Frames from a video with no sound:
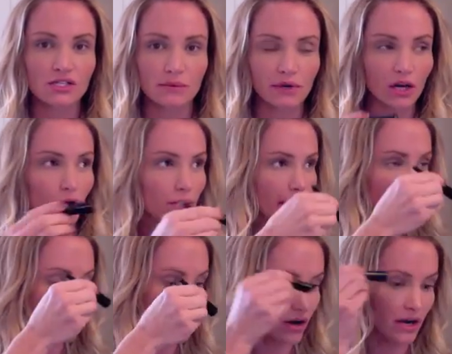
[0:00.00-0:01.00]
So I'm going to go to my
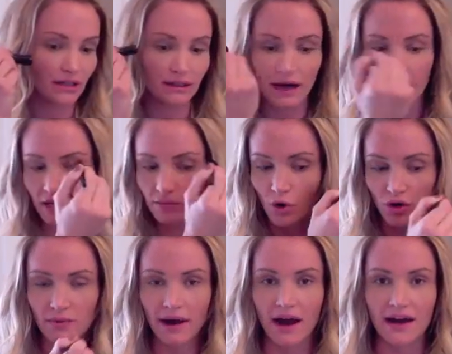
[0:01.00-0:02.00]
mirror and line both
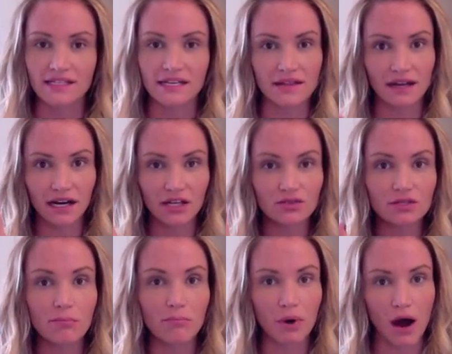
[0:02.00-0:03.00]
my eyes, and then I use
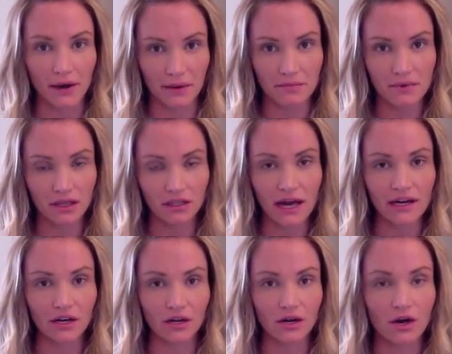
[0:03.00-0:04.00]
a bottom
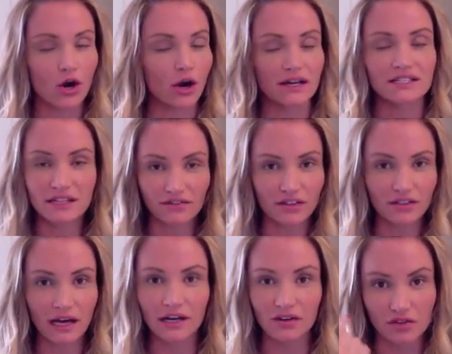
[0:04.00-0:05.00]
liner or a different
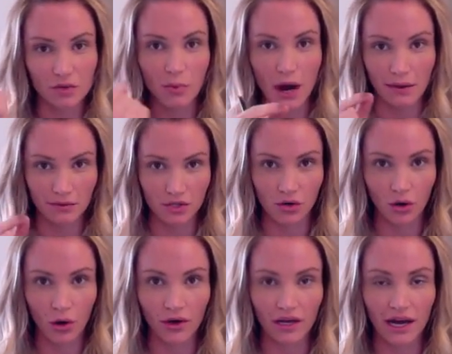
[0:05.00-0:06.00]
liner for the bottom. So I'll
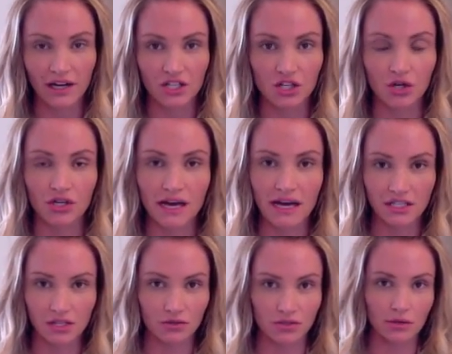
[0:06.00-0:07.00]
go in and kind of show you that
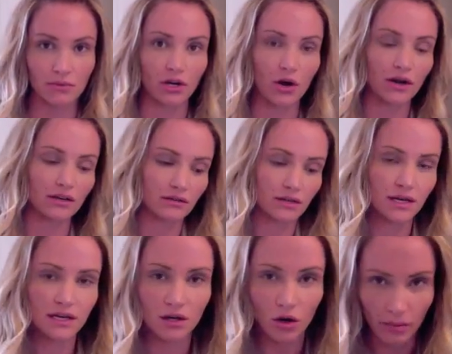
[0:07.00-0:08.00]
too. So I'm going to go ahead and
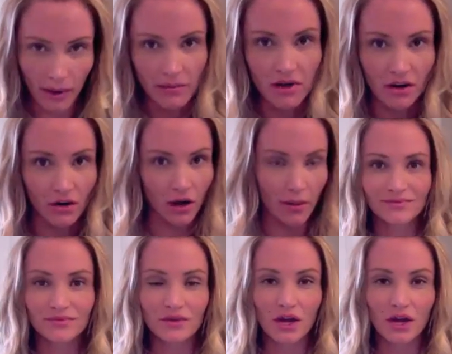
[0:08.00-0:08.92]
go to my mirror and I'll come back.